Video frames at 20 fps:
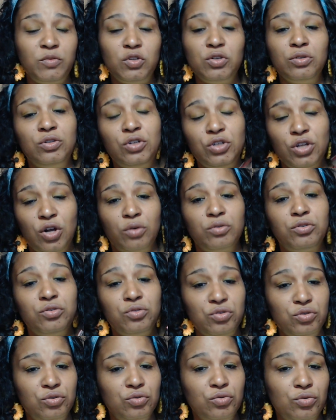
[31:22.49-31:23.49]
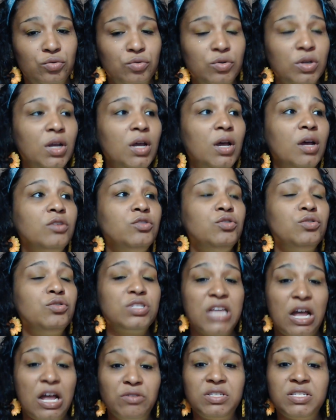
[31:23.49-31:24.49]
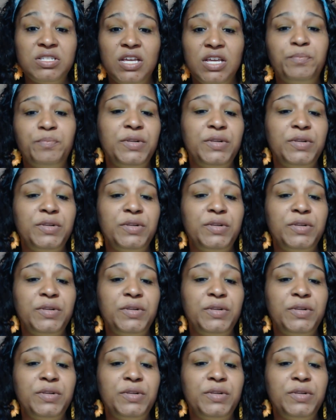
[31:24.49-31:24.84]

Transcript: you sound sick,